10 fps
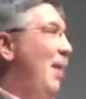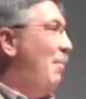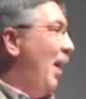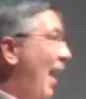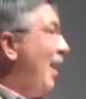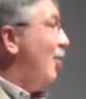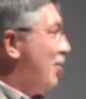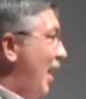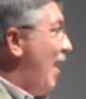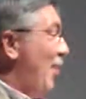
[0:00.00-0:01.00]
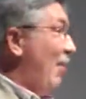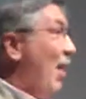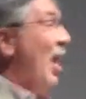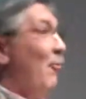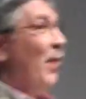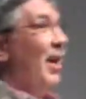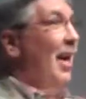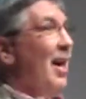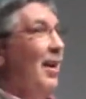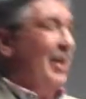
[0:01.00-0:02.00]
But I understand they've got to figure it
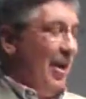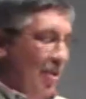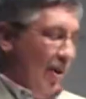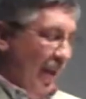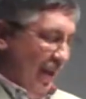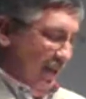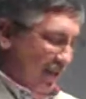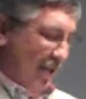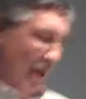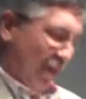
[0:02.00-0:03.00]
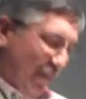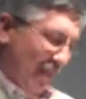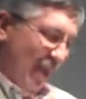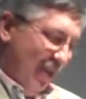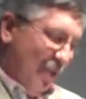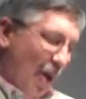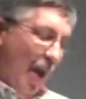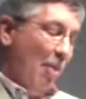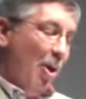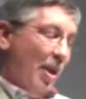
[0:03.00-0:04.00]
out on the other end, so
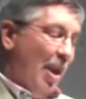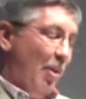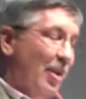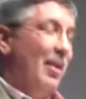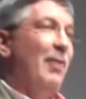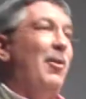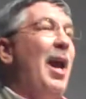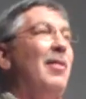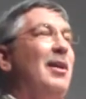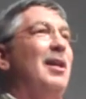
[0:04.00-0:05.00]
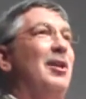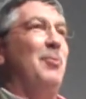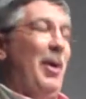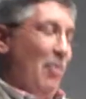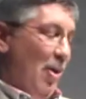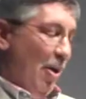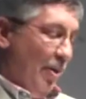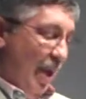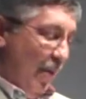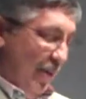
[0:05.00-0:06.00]
I'm okay with it if Kathy tells me we're
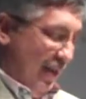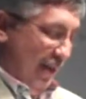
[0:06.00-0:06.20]
okay with it.